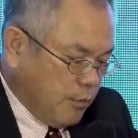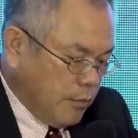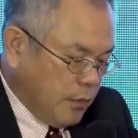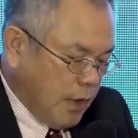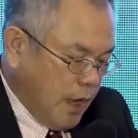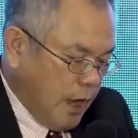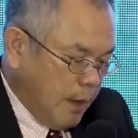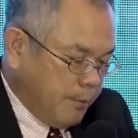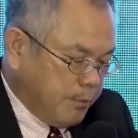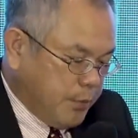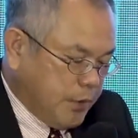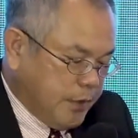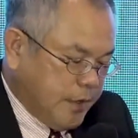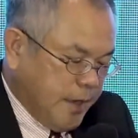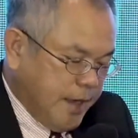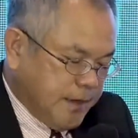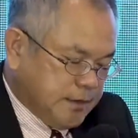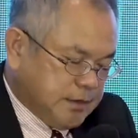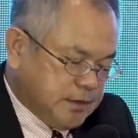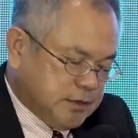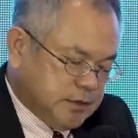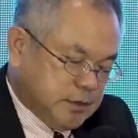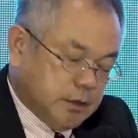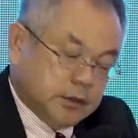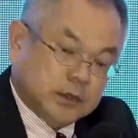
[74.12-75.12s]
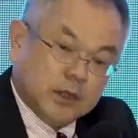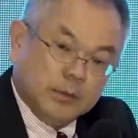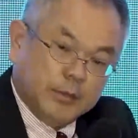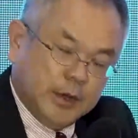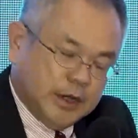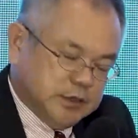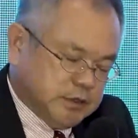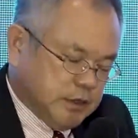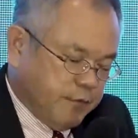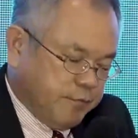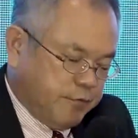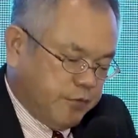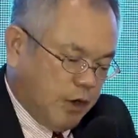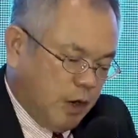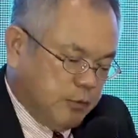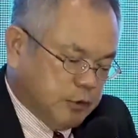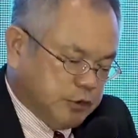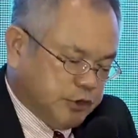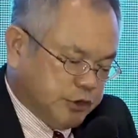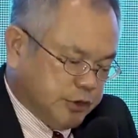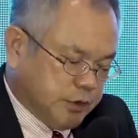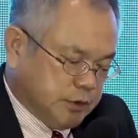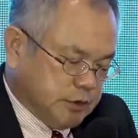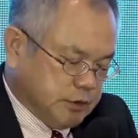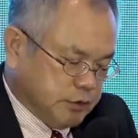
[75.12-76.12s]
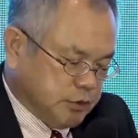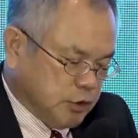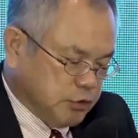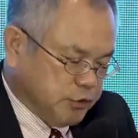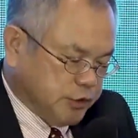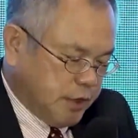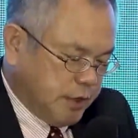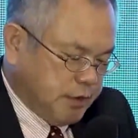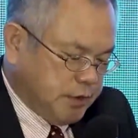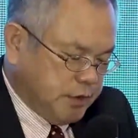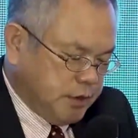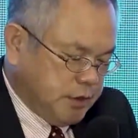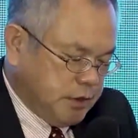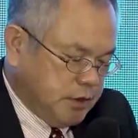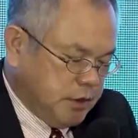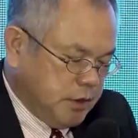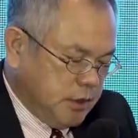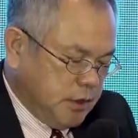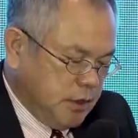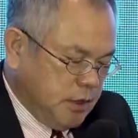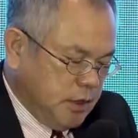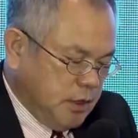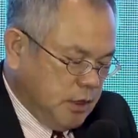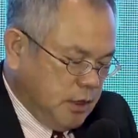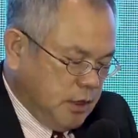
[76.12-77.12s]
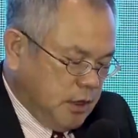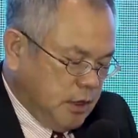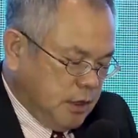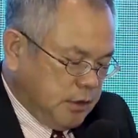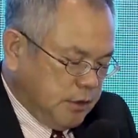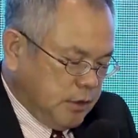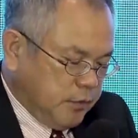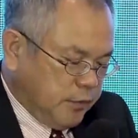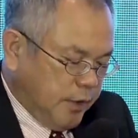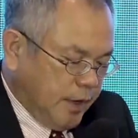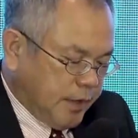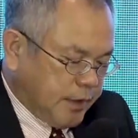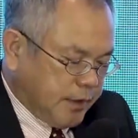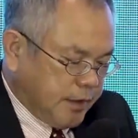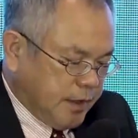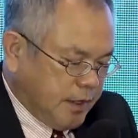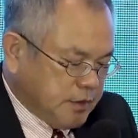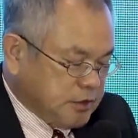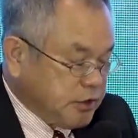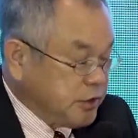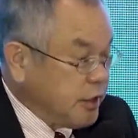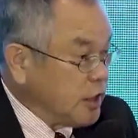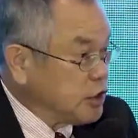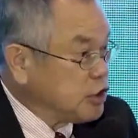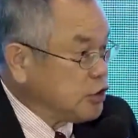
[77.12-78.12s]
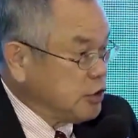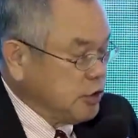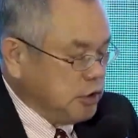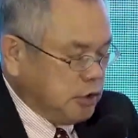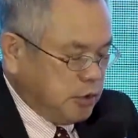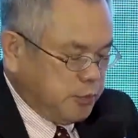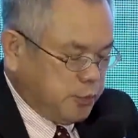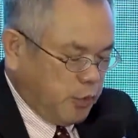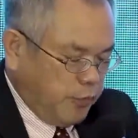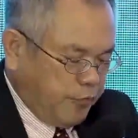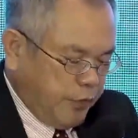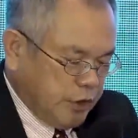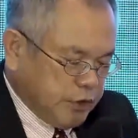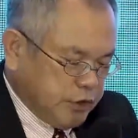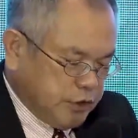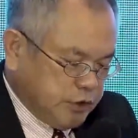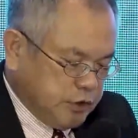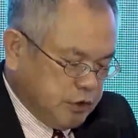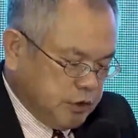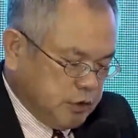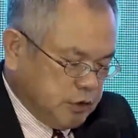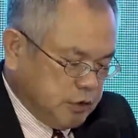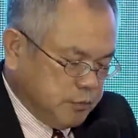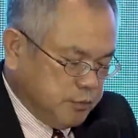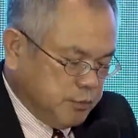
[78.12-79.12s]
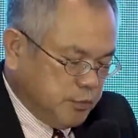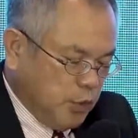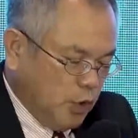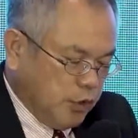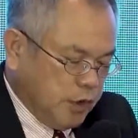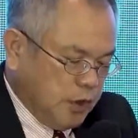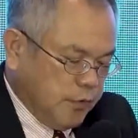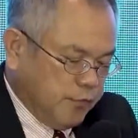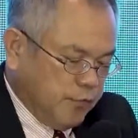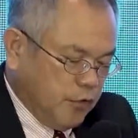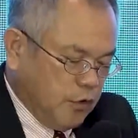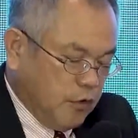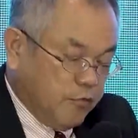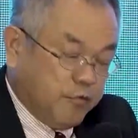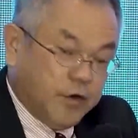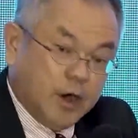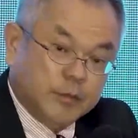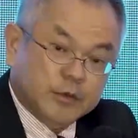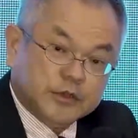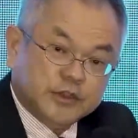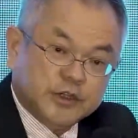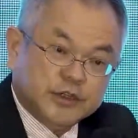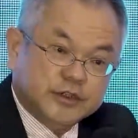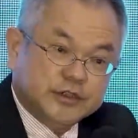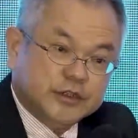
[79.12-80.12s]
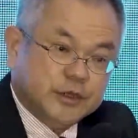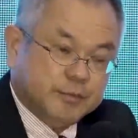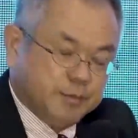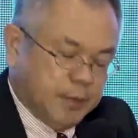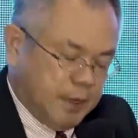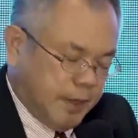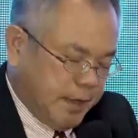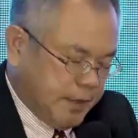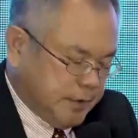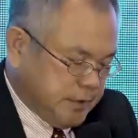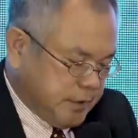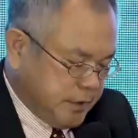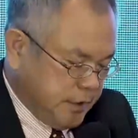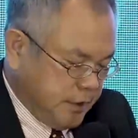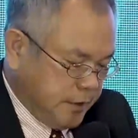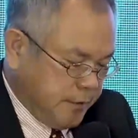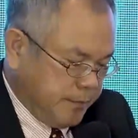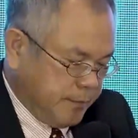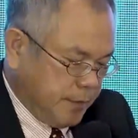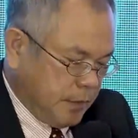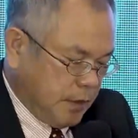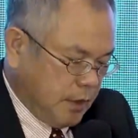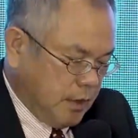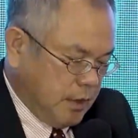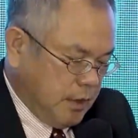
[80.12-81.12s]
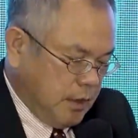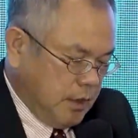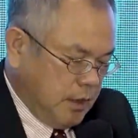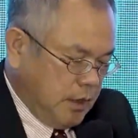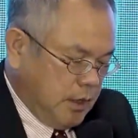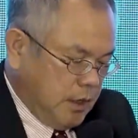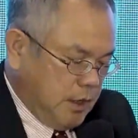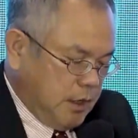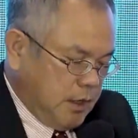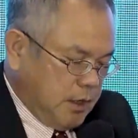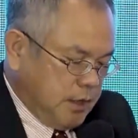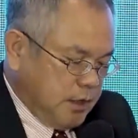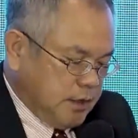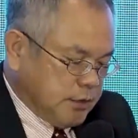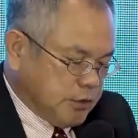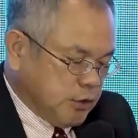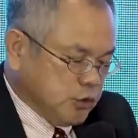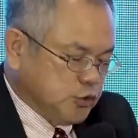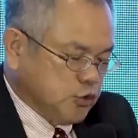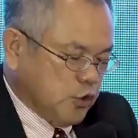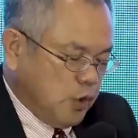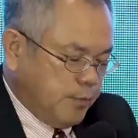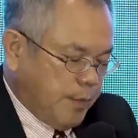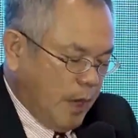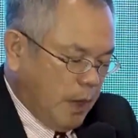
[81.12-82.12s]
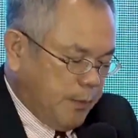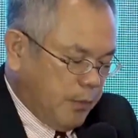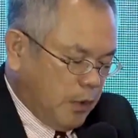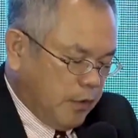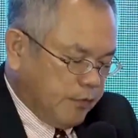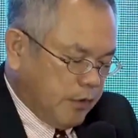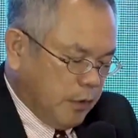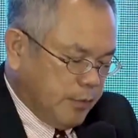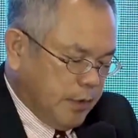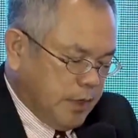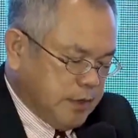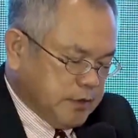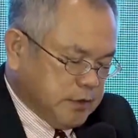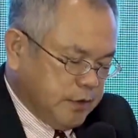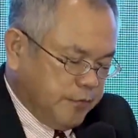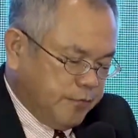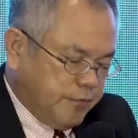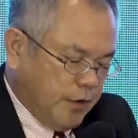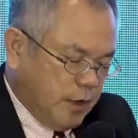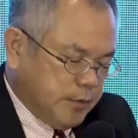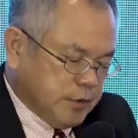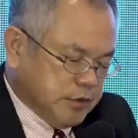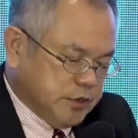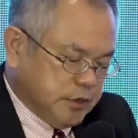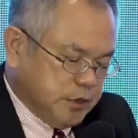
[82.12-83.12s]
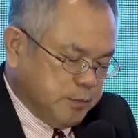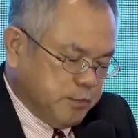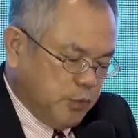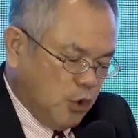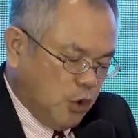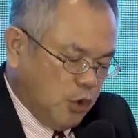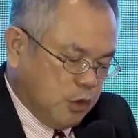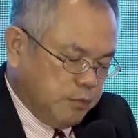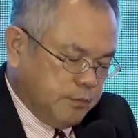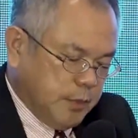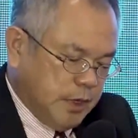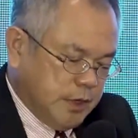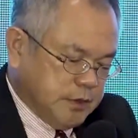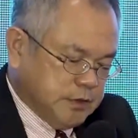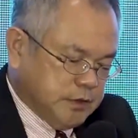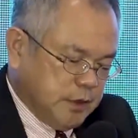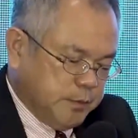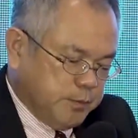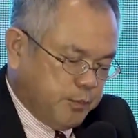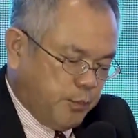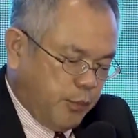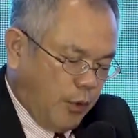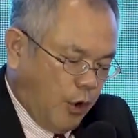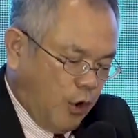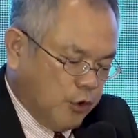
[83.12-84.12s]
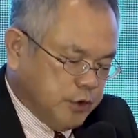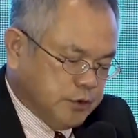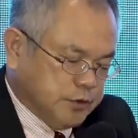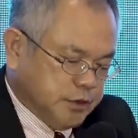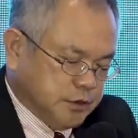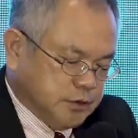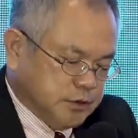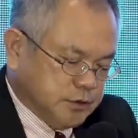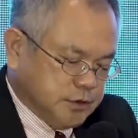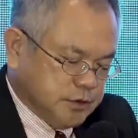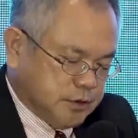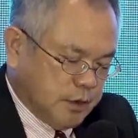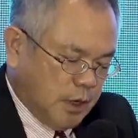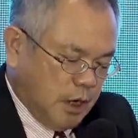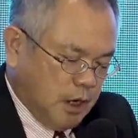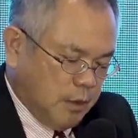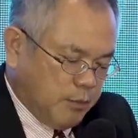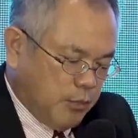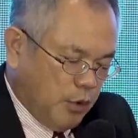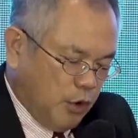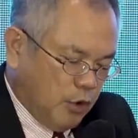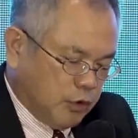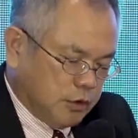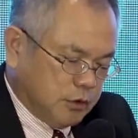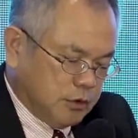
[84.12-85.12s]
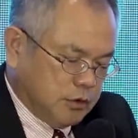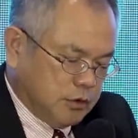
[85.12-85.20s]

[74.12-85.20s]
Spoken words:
MPS, the Malaysian Pharmaceutical Society, the recognized national professional body for pharmacists in Malaysia. He's also a member of the Malaysian Pharmacy Board, Malaysian Poisons Board,